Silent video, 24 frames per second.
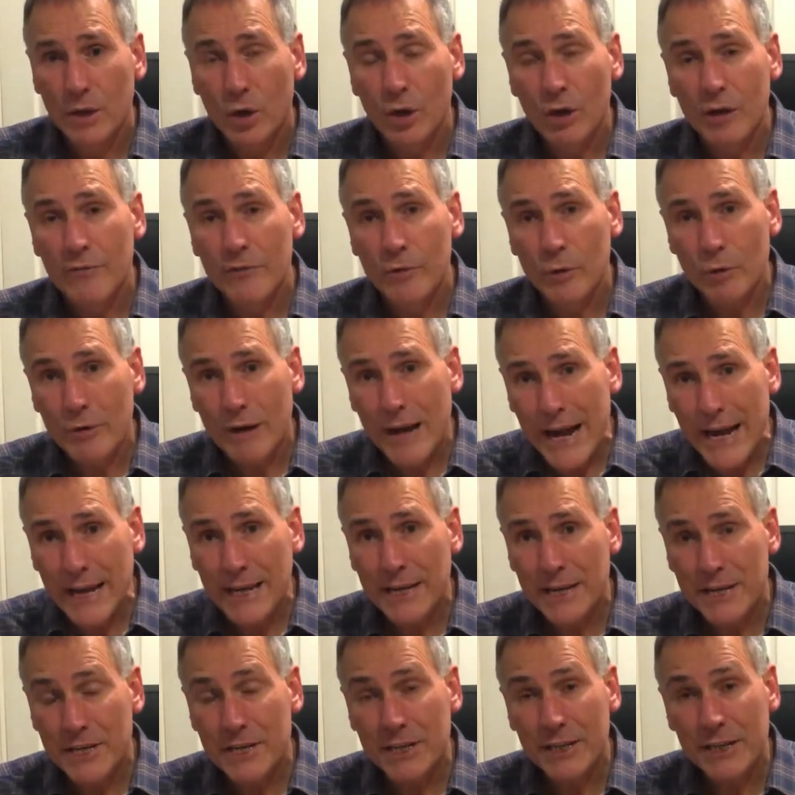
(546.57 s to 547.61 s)
of your
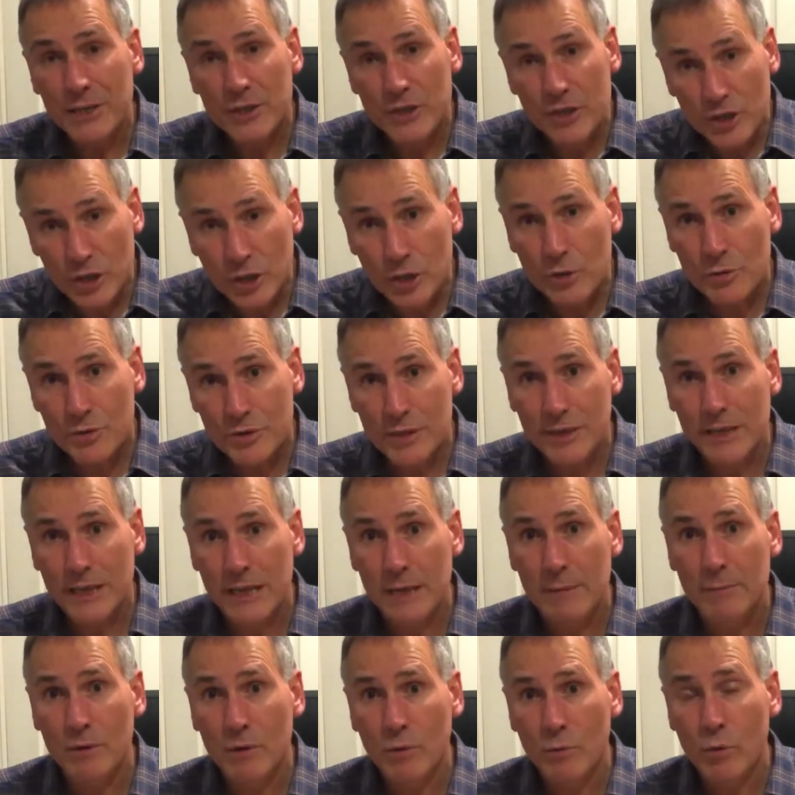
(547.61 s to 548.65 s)
energy is used to
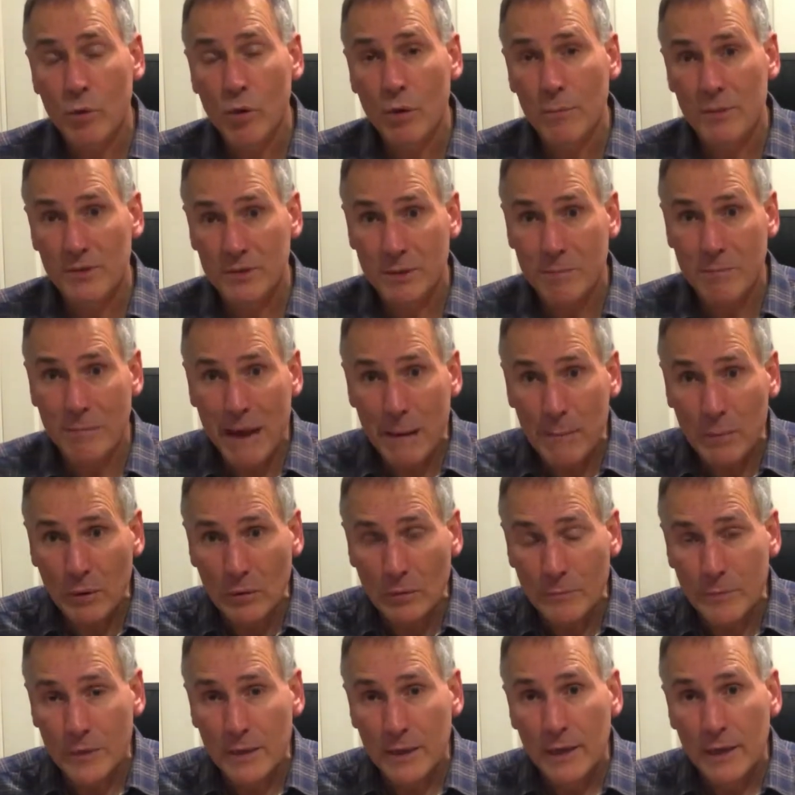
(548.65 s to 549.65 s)
keep you warm as a mammal.